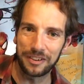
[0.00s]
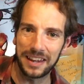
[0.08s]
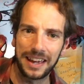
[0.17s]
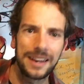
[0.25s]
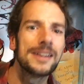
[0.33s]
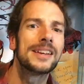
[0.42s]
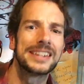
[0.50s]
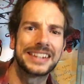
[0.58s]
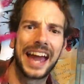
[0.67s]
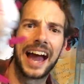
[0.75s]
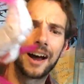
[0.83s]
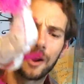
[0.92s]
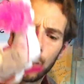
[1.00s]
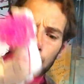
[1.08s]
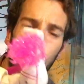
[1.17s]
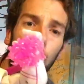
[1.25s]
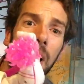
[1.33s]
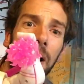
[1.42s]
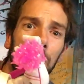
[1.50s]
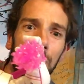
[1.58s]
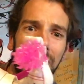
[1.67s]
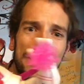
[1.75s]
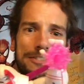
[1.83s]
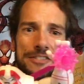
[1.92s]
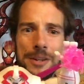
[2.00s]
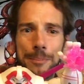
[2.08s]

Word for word: here, yeah. Well worth the